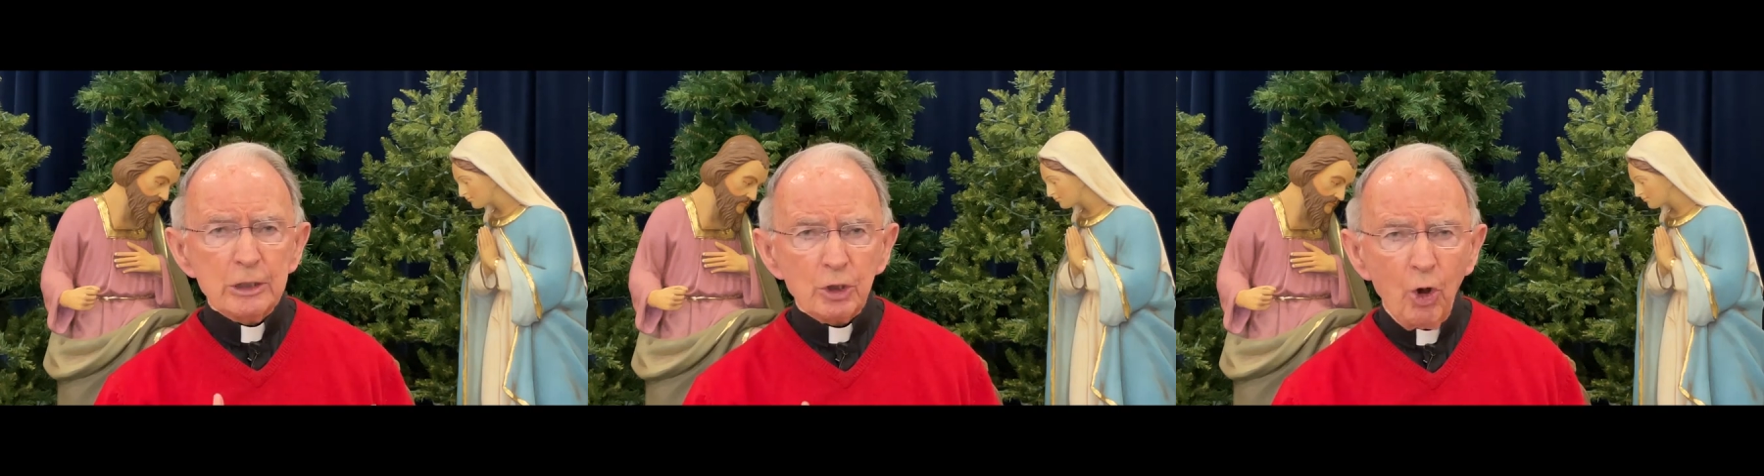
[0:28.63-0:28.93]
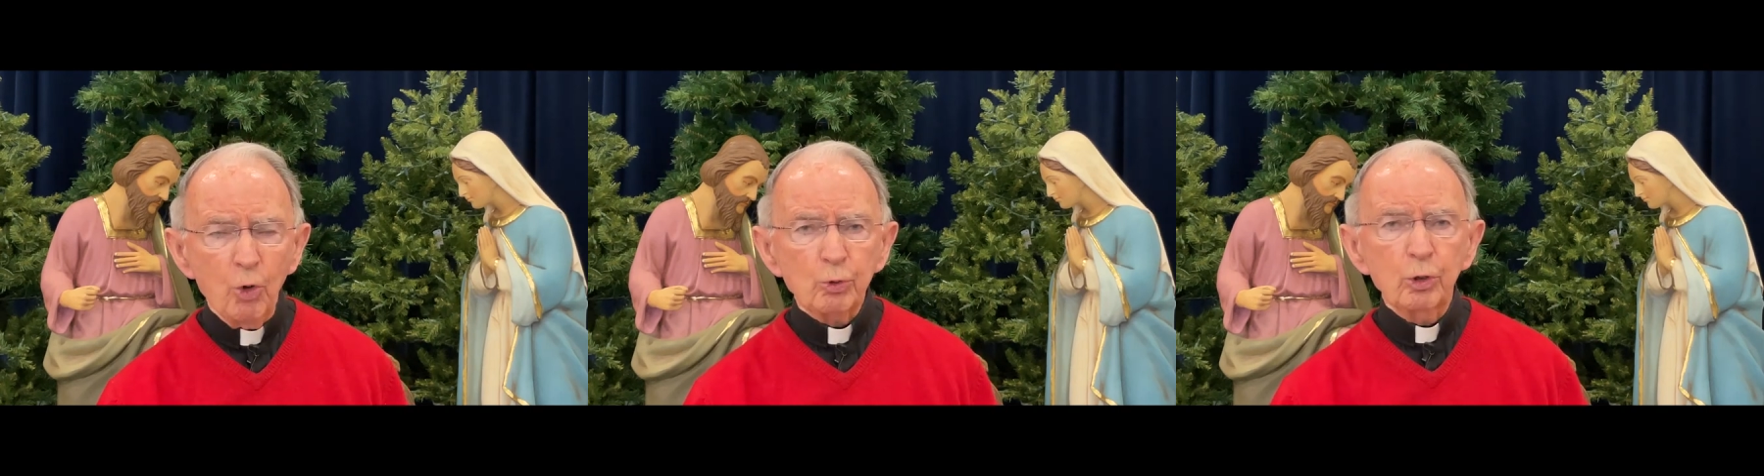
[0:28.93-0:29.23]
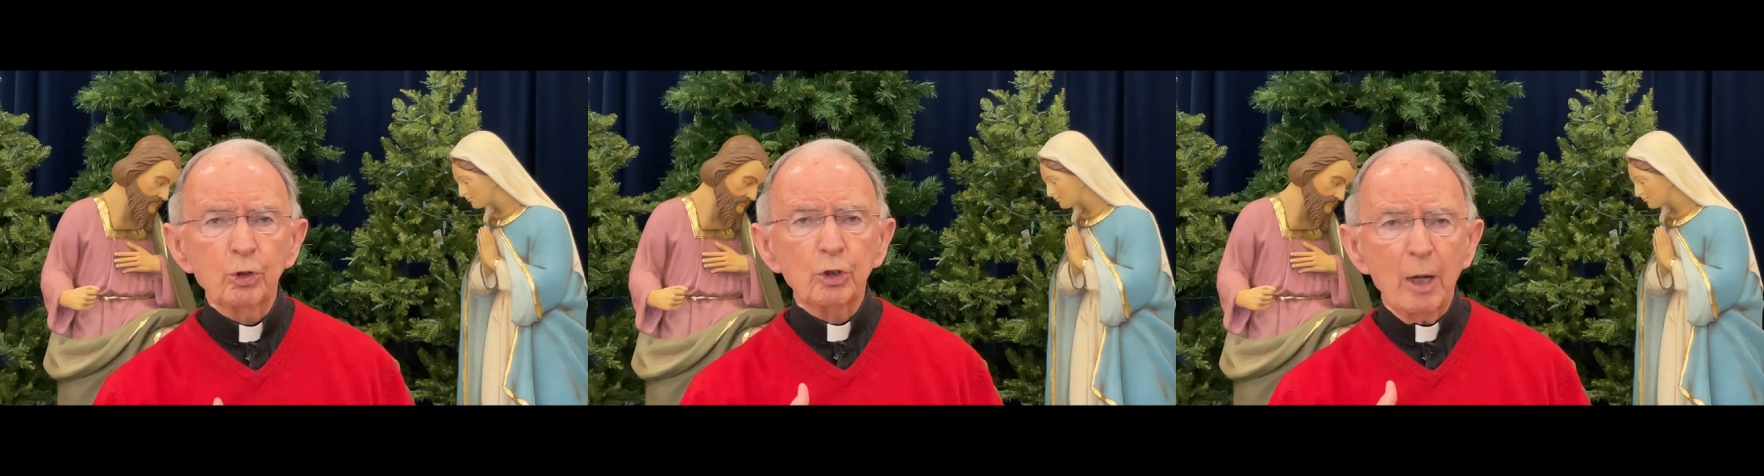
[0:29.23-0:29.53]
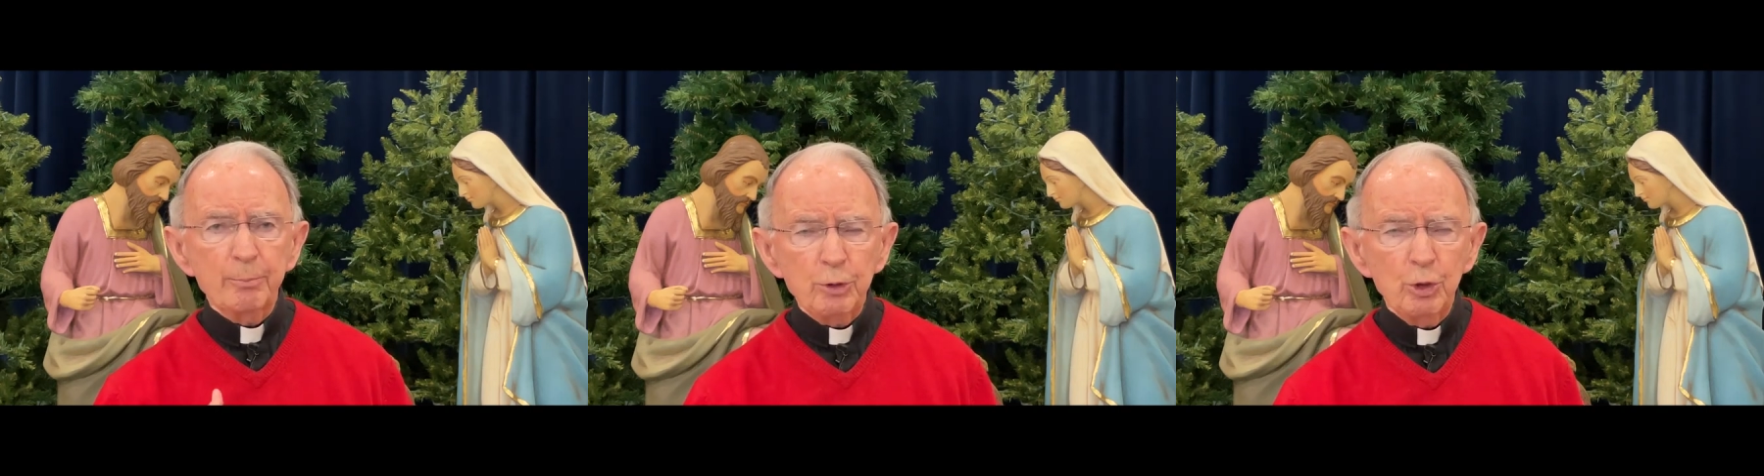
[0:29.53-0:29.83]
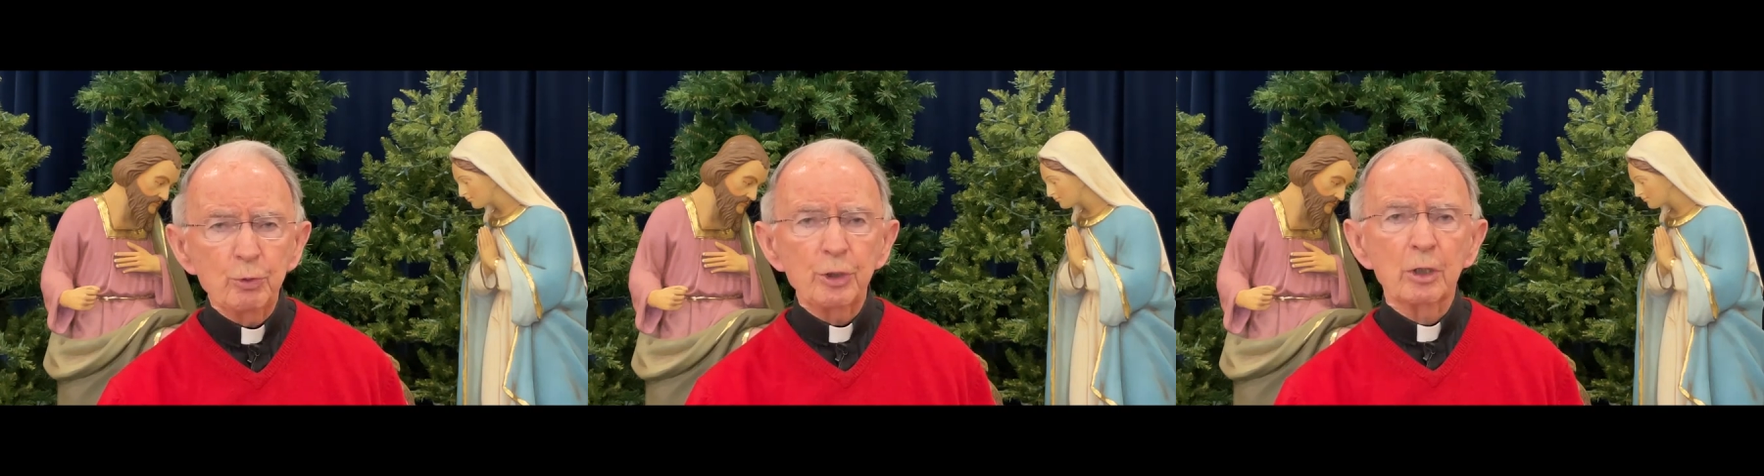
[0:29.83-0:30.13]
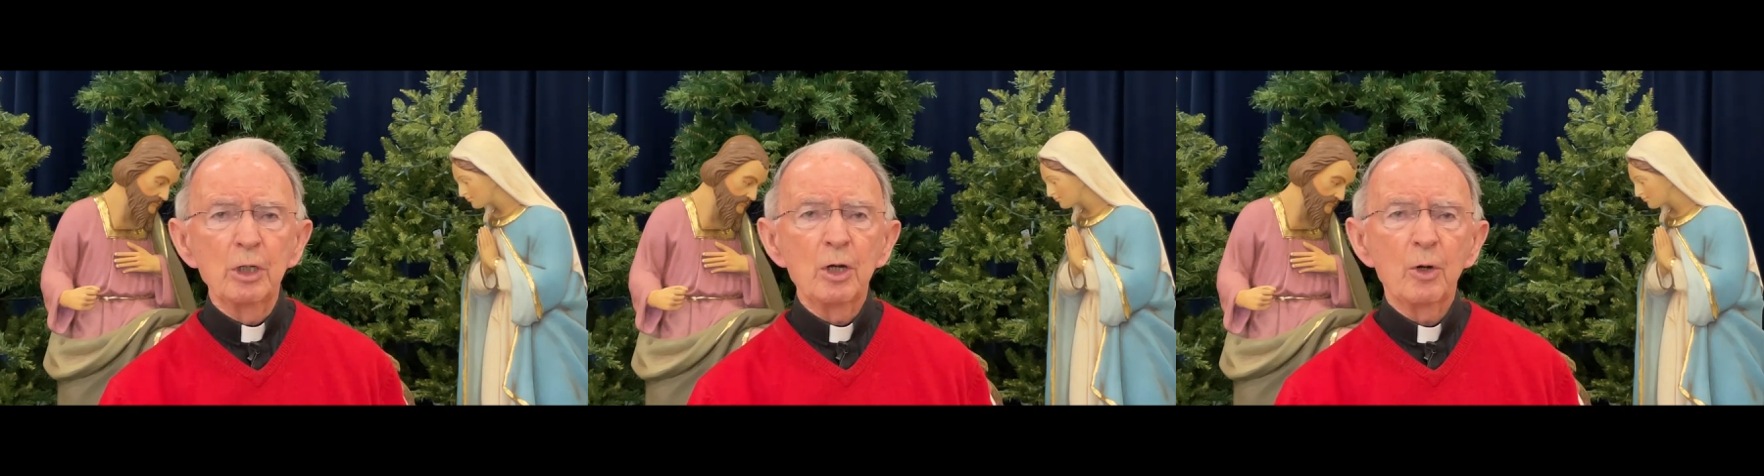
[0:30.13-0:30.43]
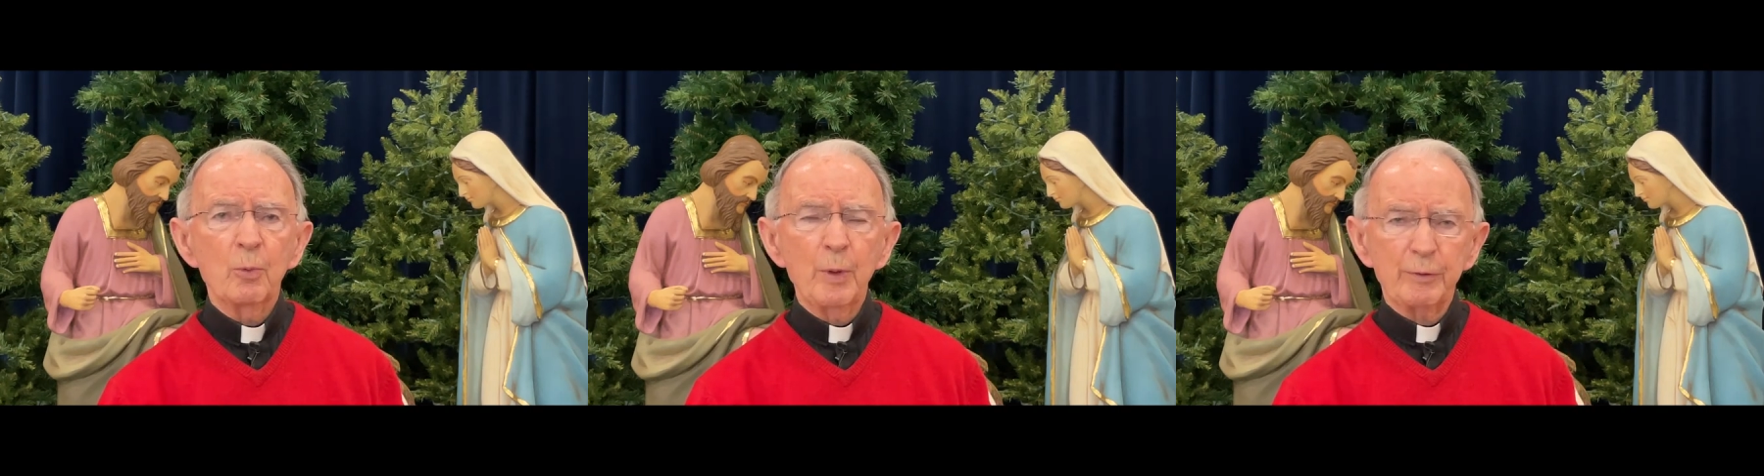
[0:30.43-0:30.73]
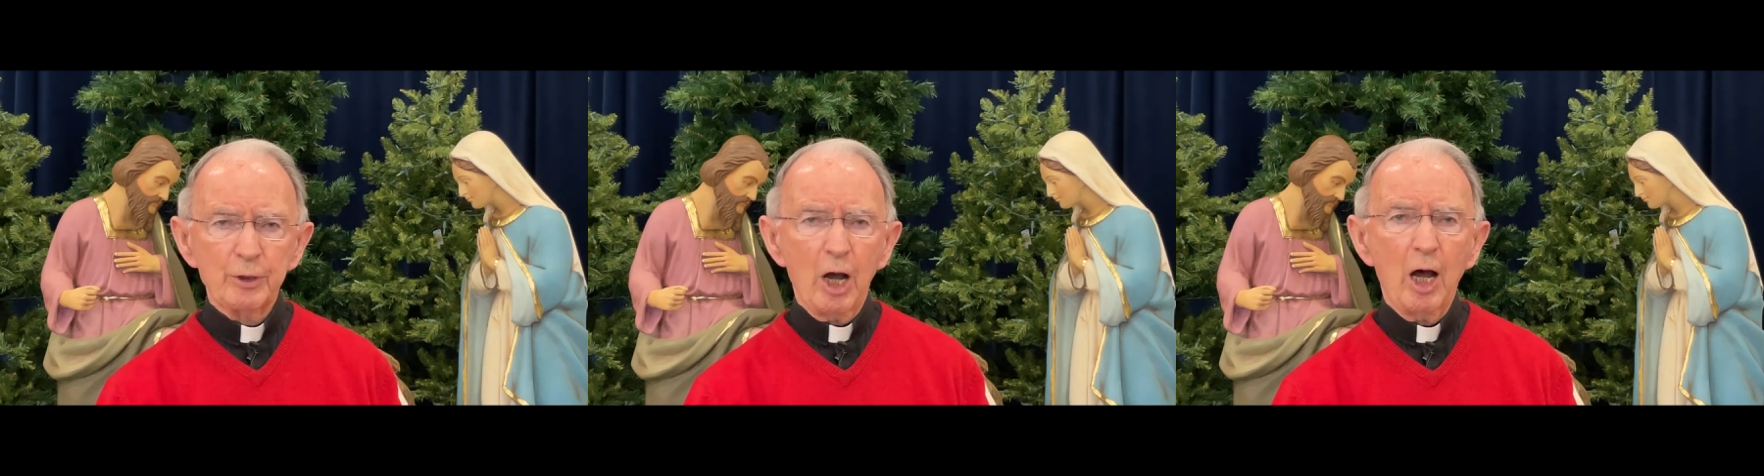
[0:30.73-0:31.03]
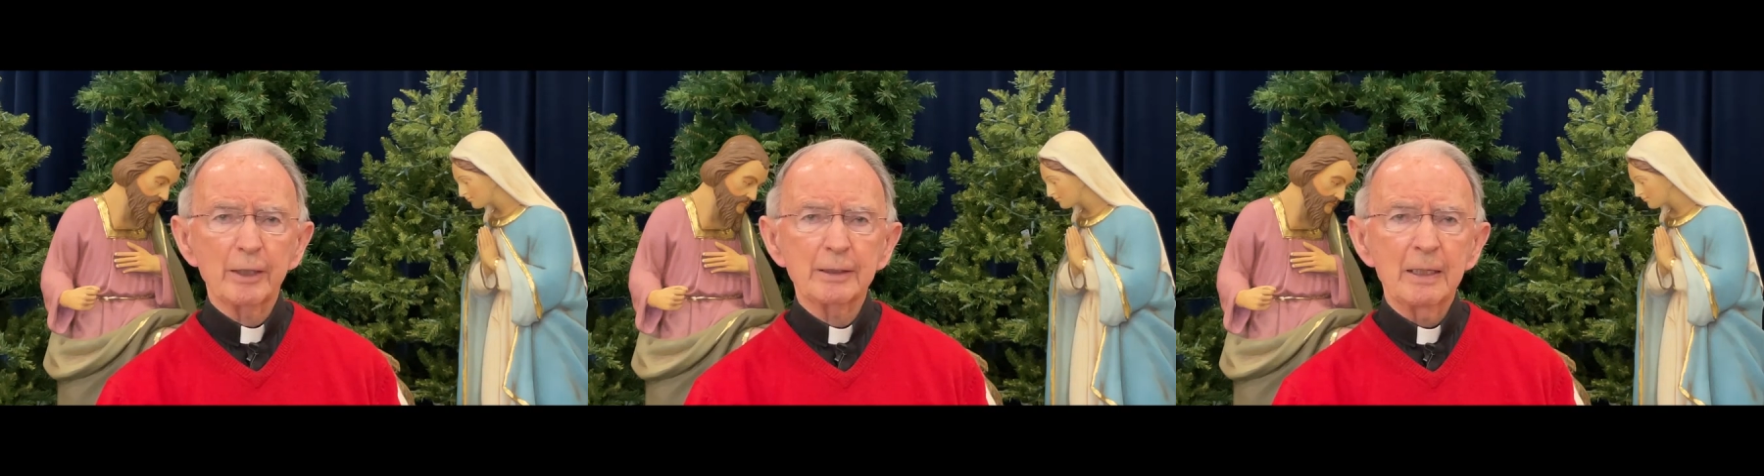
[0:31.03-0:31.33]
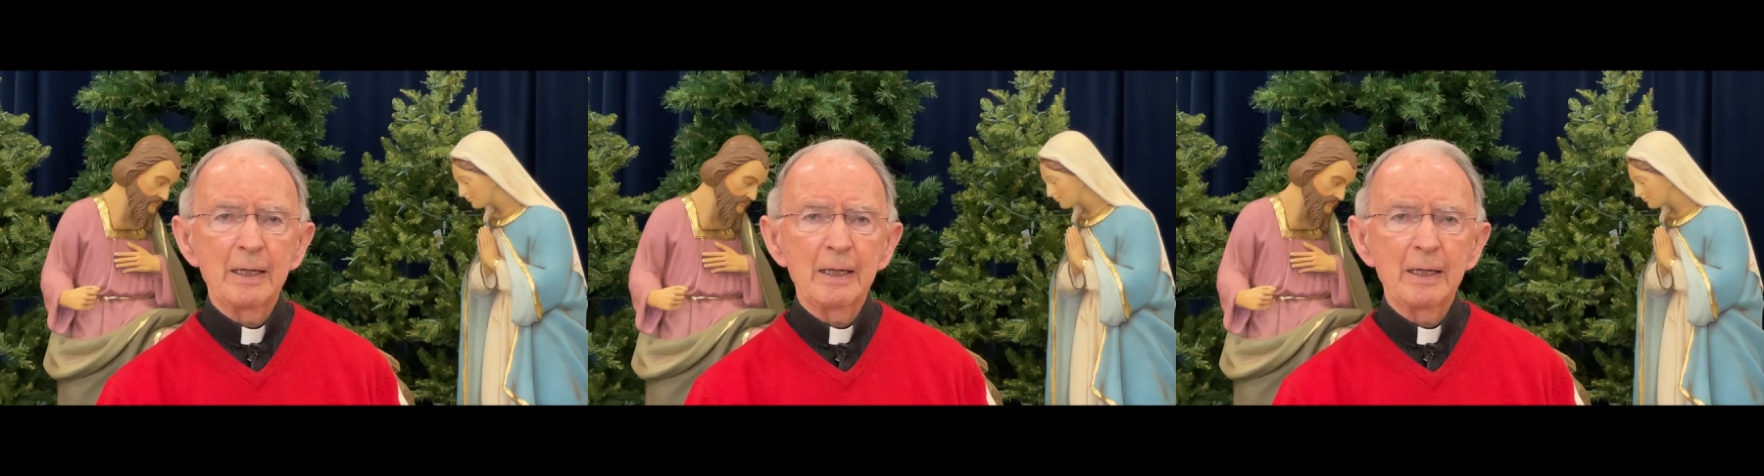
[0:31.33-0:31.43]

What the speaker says: total communion with God.